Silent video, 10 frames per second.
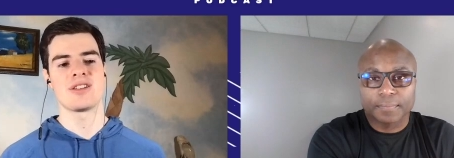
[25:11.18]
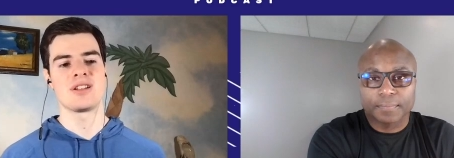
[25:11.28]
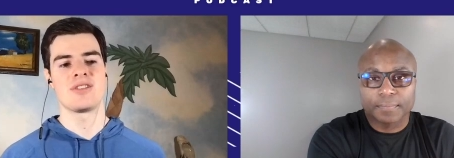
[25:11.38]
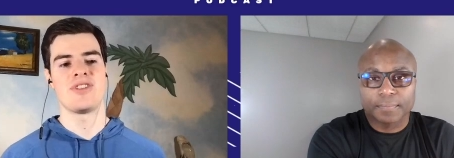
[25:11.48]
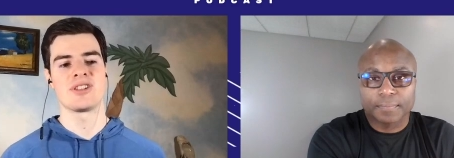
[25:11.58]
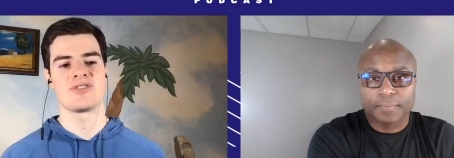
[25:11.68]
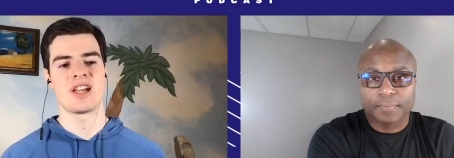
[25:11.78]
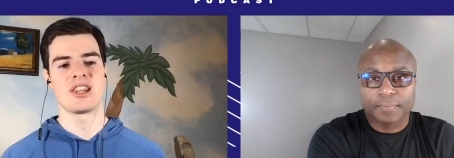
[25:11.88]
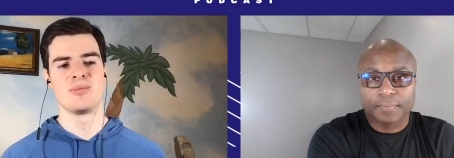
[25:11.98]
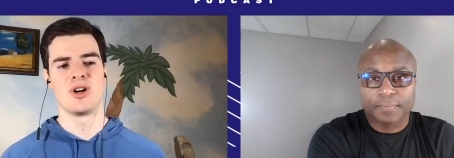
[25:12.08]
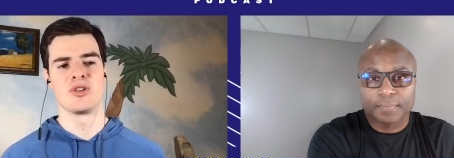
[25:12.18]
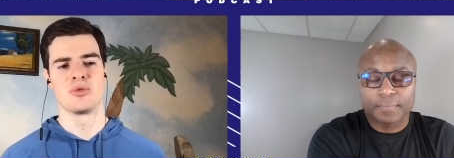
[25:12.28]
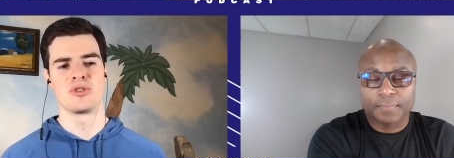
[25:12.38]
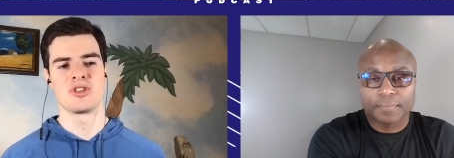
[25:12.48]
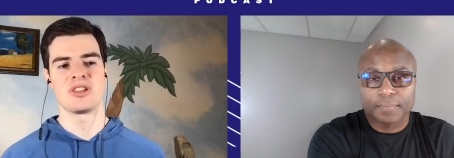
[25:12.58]
Speaker 1: on the defensive side of the ball who
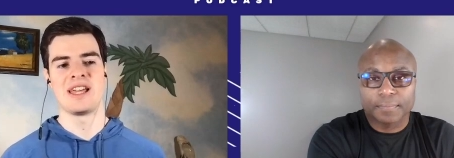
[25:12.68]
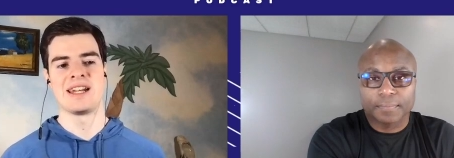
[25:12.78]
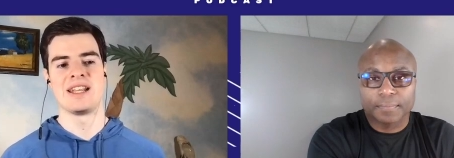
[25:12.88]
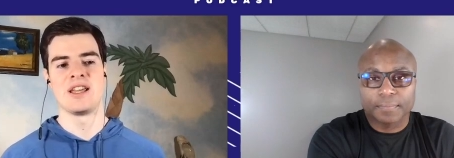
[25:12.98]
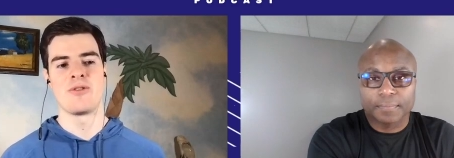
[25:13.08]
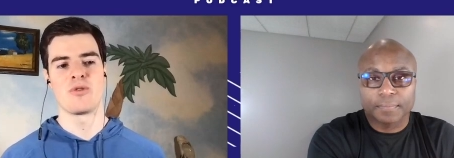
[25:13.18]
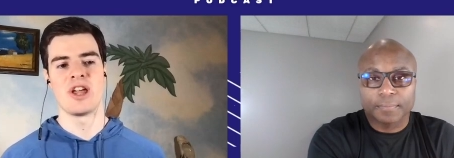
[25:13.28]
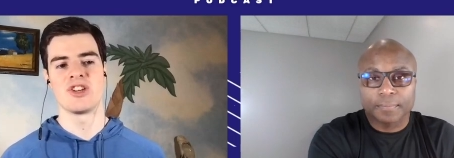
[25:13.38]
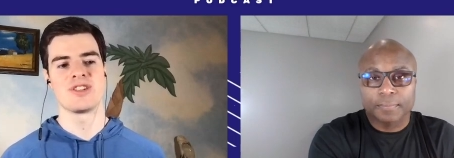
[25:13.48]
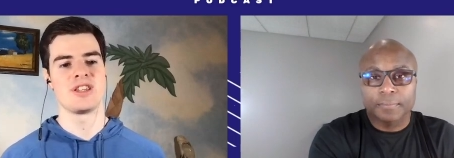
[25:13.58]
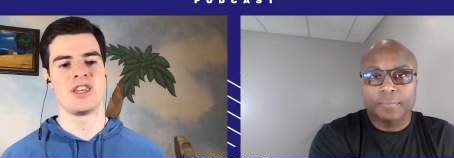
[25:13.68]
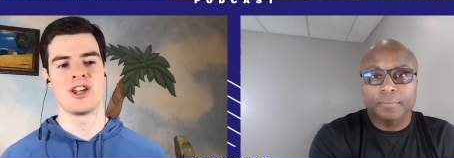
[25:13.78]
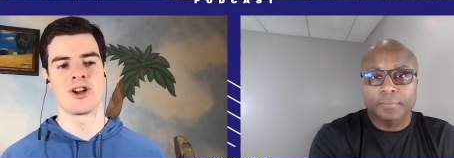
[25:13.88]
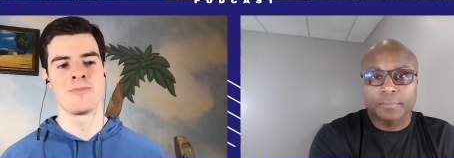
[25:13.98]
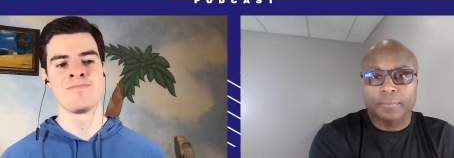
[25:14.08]
are slated to hit free agency
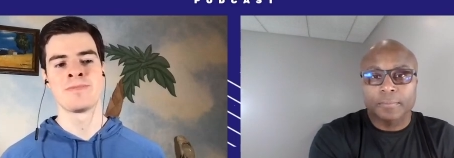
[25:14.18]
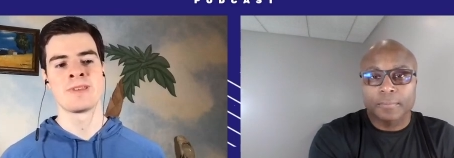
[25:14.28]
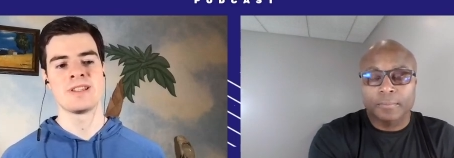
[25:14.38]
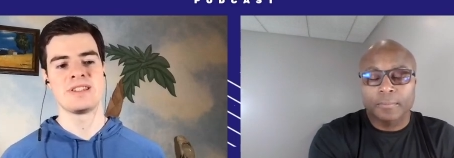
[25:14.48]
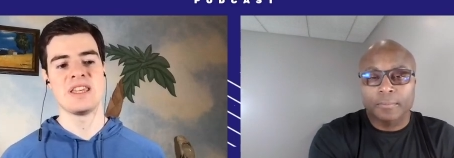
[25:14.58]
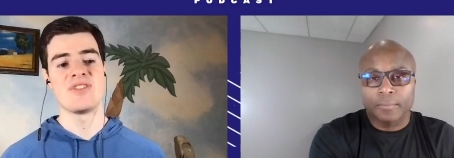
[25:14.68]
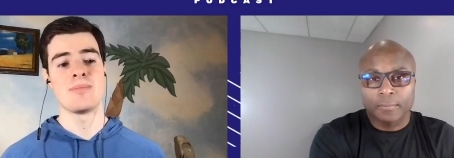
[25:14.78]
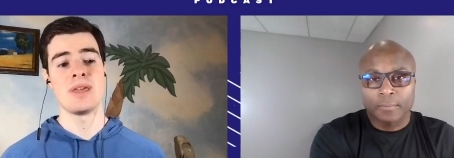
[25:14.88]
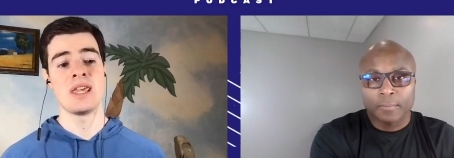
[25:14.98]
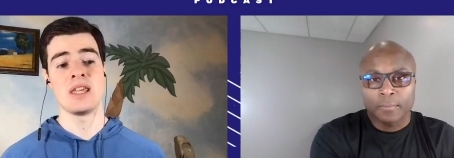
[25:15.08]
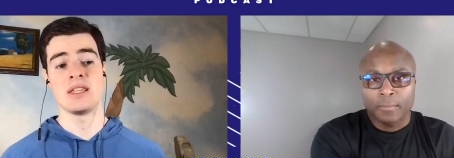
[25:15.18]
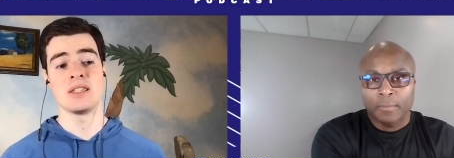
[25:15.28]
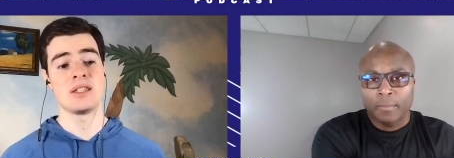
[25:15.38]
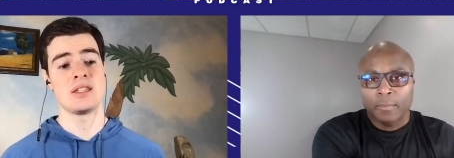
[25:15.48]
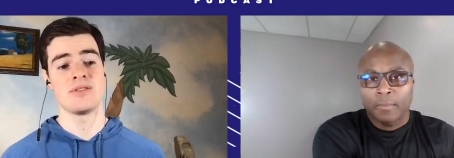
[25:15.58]
here, Stephen
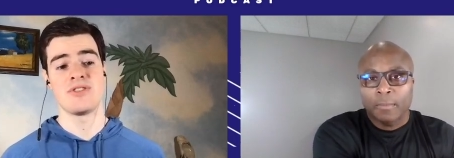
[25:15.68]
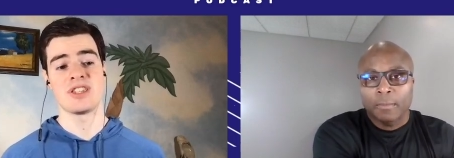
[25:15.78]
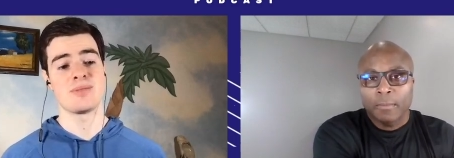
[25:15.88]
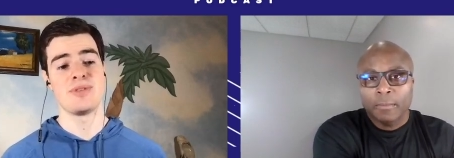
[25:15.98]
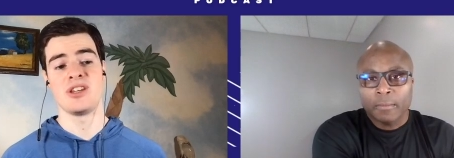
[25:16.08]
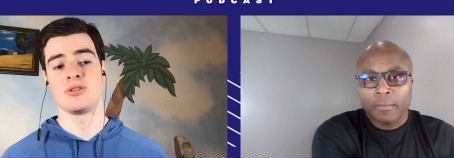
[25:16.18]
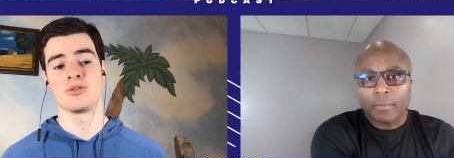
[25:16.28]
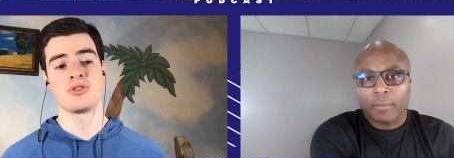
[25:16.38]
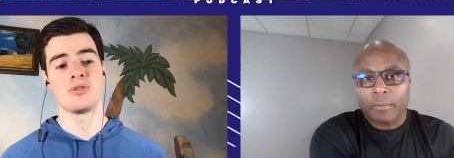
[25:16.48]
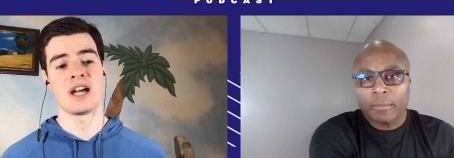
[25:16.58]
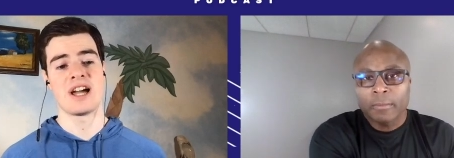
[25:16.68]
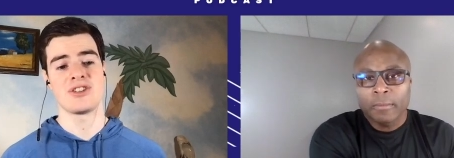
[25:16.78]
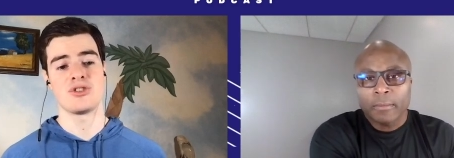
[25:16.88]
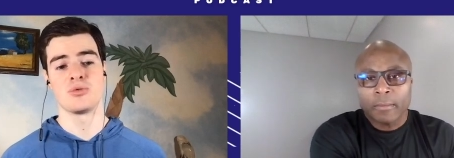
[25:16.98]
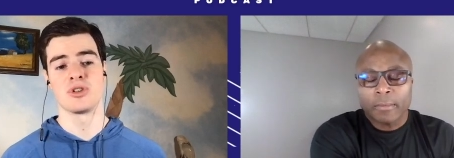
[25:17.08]
Means, Vince Beagle, two guys
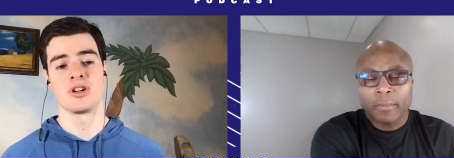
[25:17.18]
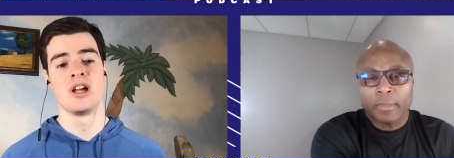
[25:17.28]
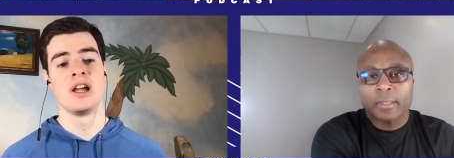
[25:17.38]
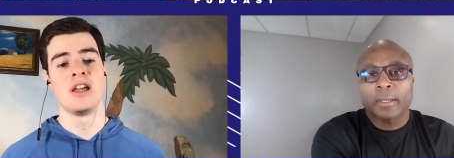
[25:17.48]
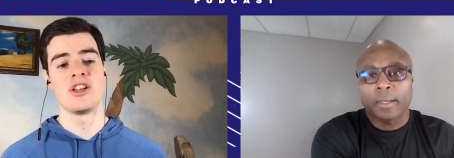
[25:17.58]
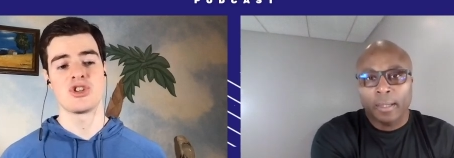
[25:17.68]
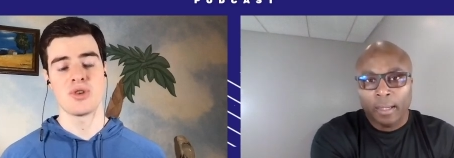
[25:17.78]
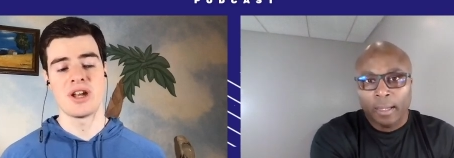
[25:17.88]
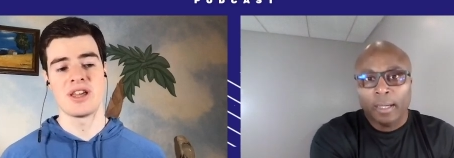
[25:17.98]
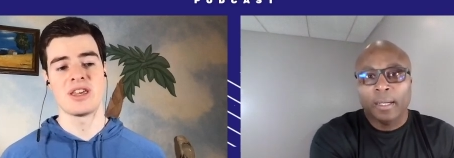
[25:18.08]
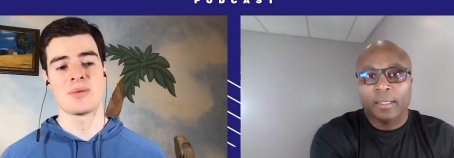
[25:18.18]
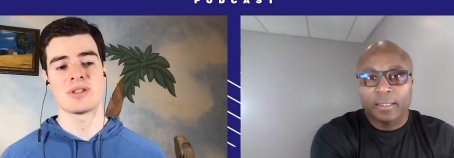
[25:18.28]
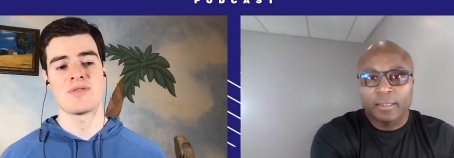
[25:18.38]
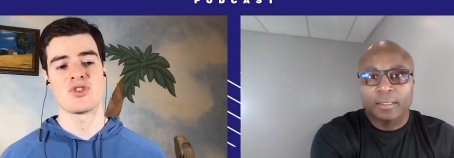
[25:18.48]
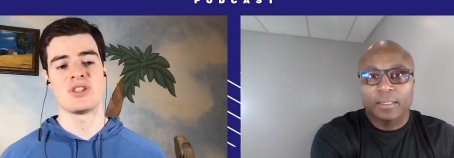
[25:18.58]
who were in training camp,
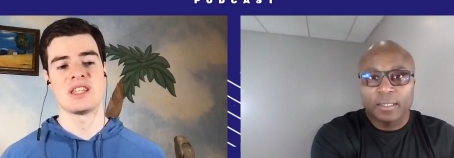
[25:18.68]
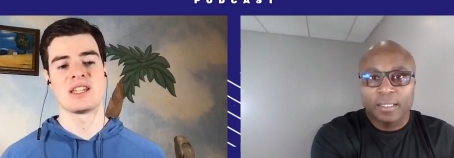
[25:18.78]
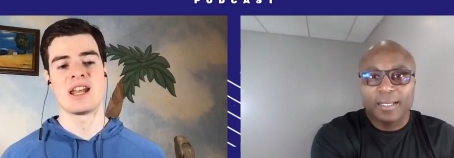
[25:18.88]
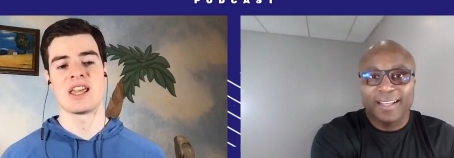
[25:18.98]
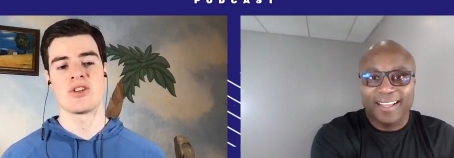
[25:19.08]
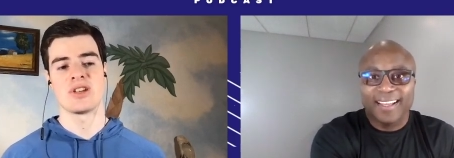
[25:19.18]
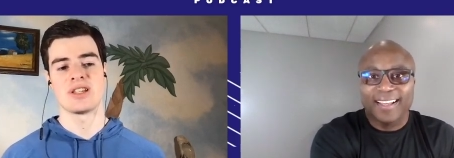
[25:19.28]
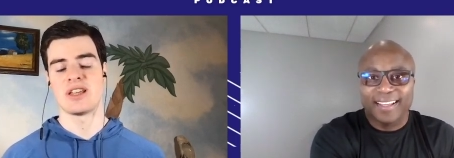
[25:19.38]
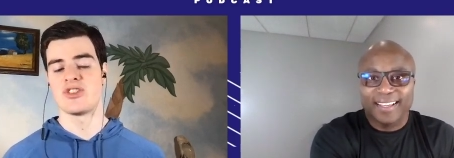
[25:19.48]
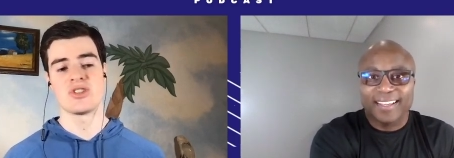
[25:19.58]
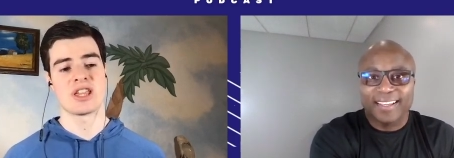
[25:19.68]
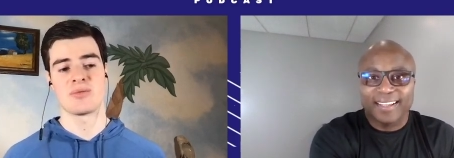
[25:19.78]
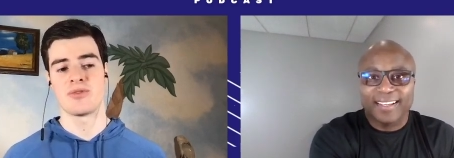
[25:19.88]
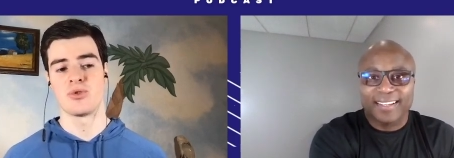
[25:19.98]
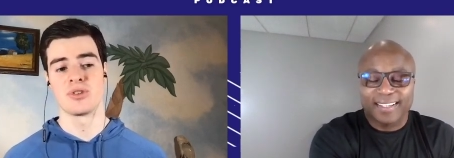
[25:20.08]
suffered season-ending injuries either
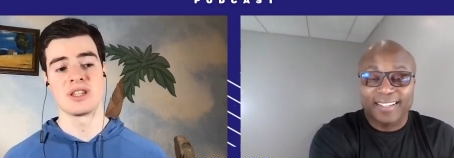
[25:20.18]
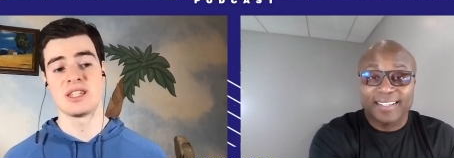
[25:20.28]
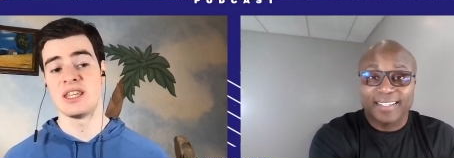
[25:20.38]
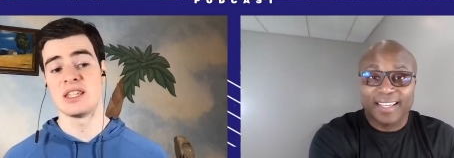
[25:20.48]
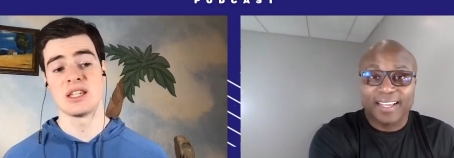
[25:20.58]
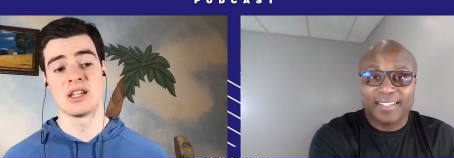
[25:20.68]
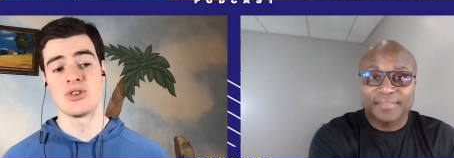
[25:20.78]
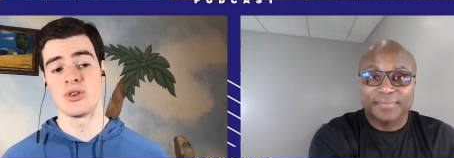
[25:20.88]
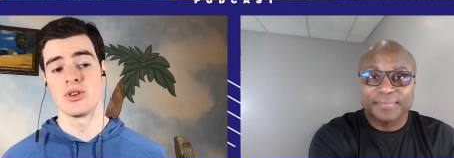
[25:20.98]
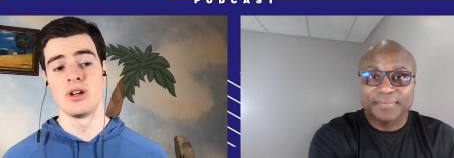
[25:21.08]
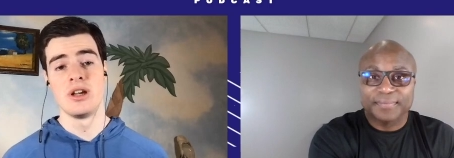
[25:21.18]
before the season yeah. or